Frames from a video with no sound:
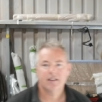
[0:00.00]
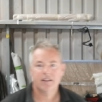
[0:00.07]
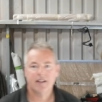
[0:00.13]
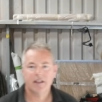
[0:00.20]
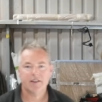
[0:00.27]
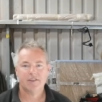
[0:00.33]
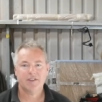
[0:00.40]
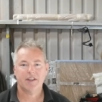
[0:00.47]

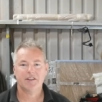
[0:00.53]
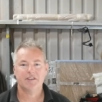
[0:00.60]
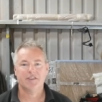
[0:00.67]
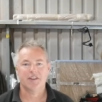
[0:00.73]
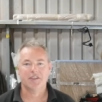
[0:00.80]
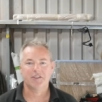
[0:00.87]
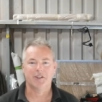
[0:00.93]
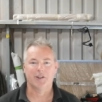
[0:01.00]
Now the second
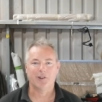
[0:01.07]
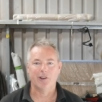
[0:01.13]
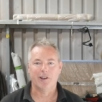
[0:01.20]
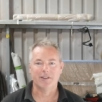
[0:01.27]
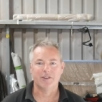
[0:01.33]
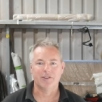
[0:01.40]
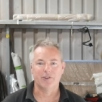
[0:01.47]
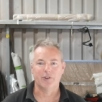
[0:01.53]
test that I'd
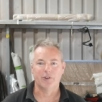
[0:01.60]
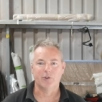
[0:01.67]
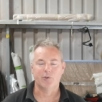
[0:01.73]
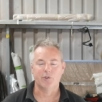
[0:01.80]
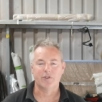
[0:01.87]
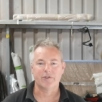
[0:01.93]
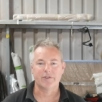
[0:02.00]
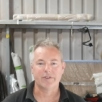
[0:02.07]
like to do,
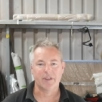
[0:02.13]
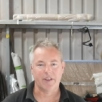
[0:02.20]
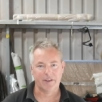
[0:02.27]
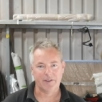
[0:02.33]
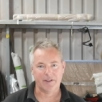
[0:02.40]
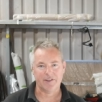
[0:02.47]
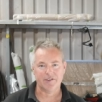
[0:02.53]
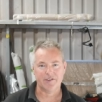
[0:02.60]
which is uh,
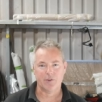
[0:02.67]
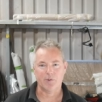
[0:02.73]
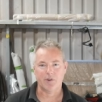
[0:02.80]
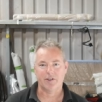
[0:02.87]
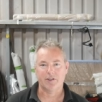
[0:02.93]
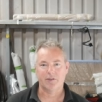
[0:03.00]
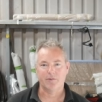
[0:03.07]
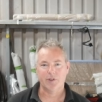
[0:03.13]
thanks to one
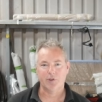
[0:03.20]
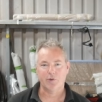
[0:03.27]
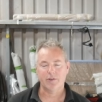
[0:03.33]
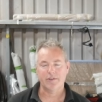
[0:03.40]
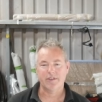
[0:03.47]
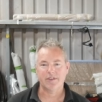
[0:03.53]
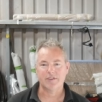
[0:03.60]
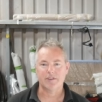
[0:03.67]
of the
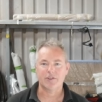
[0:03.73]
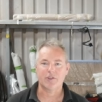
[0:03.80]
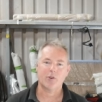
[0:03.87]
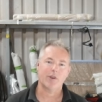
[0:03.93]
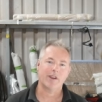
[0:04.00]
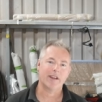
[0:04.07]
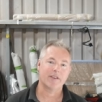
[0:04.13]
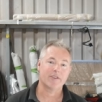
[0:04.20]
viewers, is to
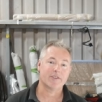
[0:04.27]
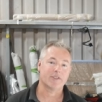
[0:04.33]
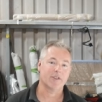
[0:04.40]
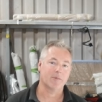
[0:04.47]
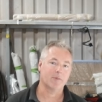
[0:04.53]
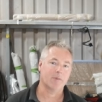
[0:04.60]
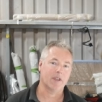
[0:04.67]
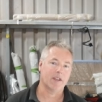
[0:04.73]
try out
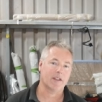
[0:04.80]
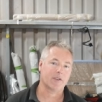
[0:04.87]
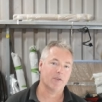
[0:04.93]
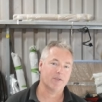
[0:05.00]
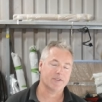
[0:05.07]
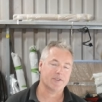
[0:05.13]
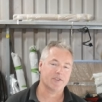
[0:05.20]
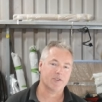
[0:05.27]
some uh,
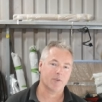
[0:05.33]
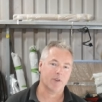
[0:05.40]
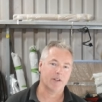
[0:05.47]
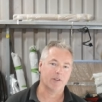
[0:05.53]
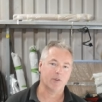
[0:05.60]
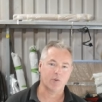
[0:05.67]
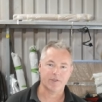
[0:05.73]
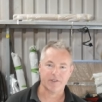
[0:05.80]

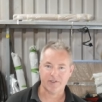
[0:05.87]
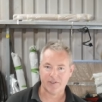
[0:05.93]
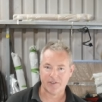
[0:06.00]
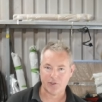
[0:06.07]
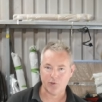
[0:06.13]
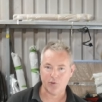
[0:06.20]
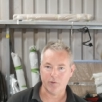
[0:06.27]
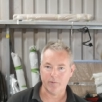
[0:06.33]
concentrated or
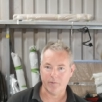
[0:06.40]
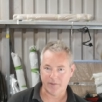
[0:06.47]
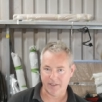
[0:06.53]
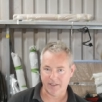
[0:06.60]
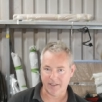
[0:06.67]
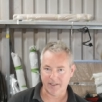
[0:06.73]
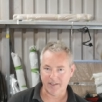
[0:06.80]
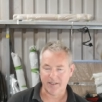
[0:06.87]
distilled
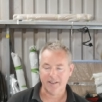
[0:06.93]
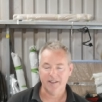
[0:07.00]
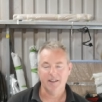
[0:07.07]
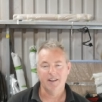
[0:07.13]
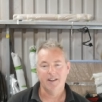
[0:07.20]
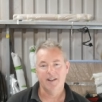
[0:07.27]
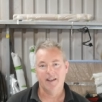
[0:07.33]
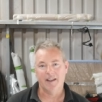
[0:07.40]
vinegar.
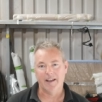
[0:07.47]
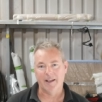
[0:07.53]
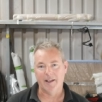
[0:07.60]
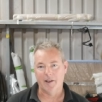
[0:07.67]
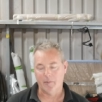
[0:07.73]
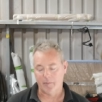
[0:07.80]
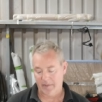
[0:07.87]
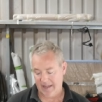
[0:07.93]

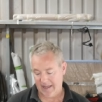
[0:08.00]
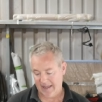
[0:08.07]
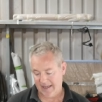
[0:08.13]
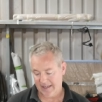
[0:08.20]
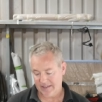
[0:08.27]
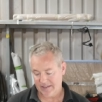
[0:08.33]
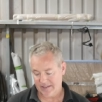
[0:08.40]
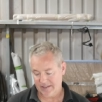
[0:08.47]
Um,
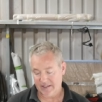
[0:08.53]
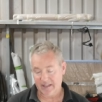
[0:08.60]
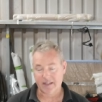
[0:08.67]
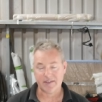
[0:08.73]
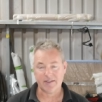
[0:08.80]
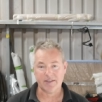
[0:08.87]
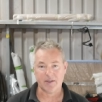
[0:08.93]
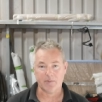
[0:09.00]
and
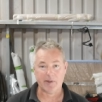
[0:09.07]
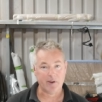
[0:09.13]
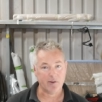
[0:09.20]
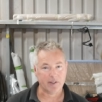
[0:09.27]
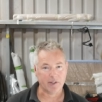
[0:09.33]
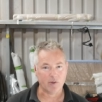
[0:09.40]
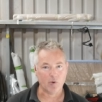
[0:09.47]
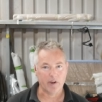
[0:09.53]
that's
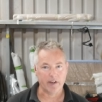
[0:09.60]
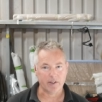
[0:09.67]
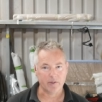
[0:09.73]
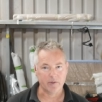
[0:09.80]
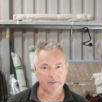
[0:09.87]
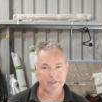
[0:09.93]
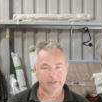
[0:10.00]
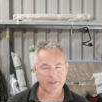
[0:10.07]
apparently quite
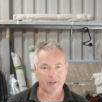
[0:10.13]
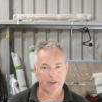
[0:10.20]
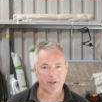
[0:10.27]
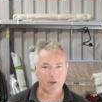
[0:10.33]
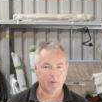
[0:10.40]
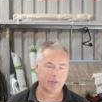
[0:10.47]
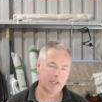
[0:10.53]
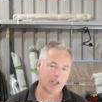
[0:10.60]
good, so
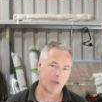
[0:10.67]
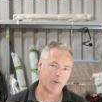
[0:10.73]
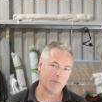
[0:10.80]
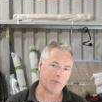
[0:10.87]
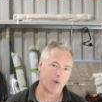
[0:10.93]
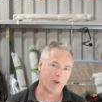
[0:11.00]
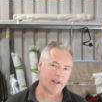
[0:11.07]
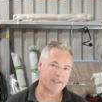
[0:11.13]
I'm going to go and
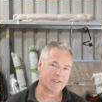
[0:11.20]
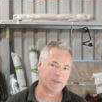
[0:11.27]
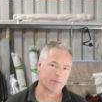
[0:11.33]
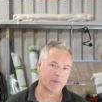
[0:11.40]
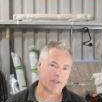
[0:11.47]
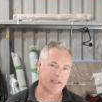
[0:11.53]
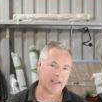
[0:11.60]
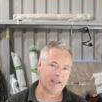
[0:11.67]
buy some
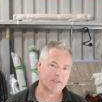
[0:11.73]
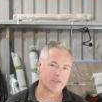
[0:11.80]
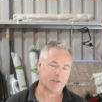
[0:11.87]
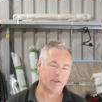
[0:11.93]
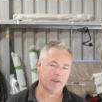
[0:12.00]
of that.